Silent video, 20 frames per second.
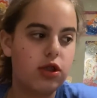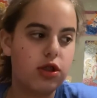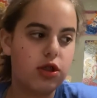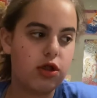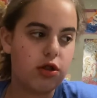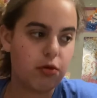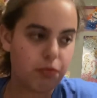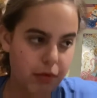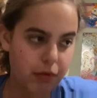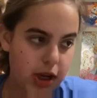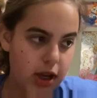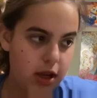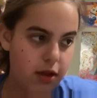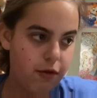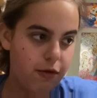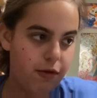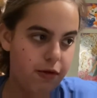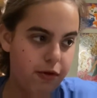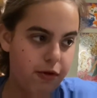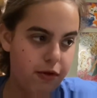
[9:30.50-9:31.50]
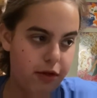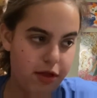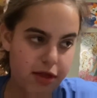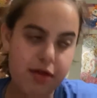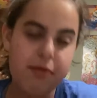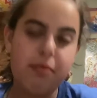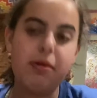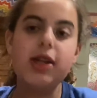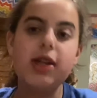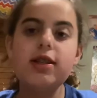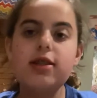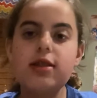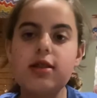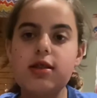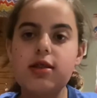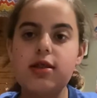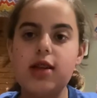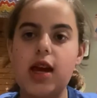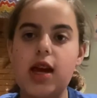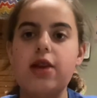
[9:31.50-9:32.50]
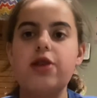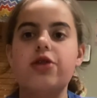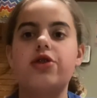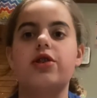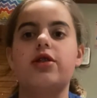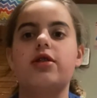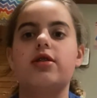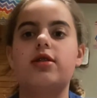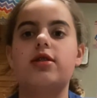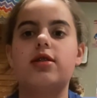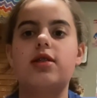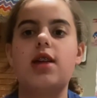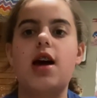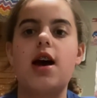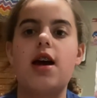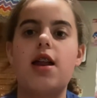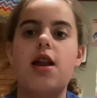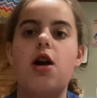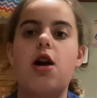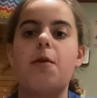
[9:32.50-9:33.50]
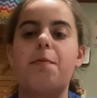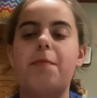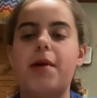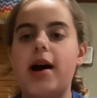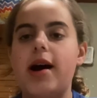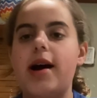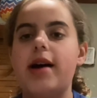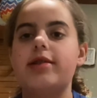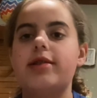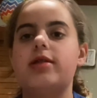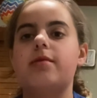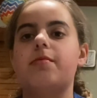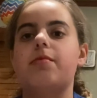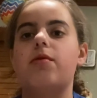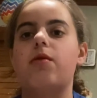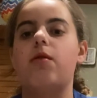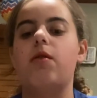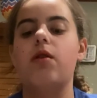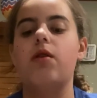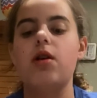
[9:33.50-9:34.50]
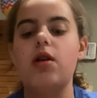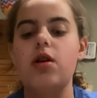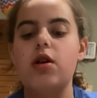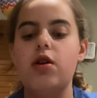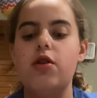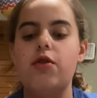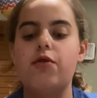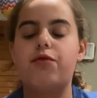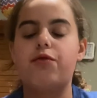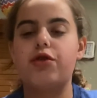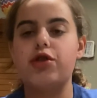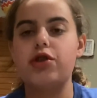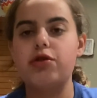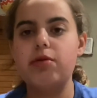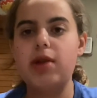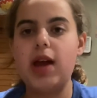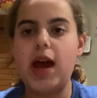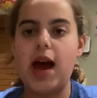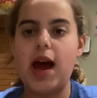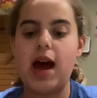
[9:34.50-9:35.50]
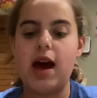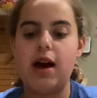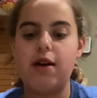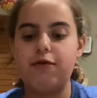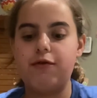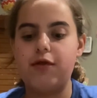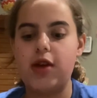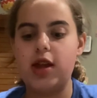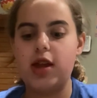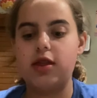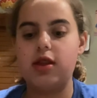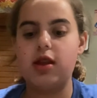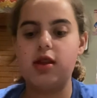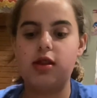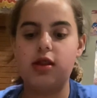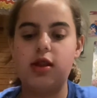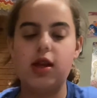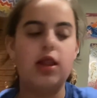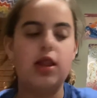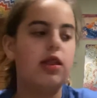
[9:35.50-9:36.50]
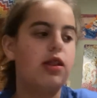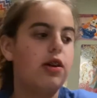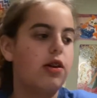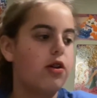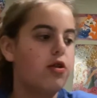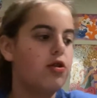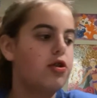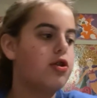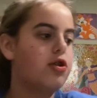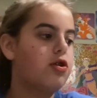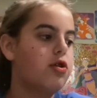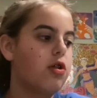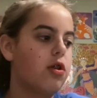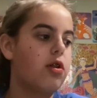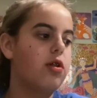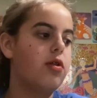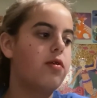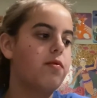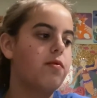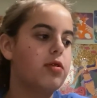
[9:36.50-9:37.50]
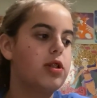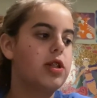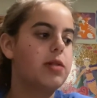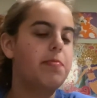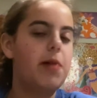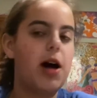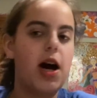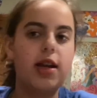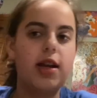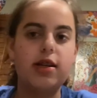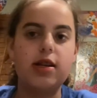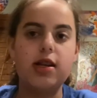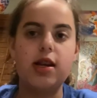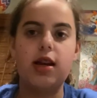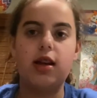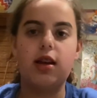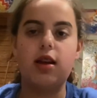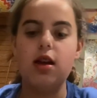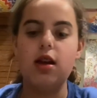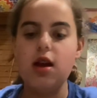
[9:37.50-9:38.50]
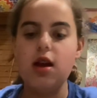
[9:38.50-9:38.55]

three stages that are possible for you to have, and then there are certain responding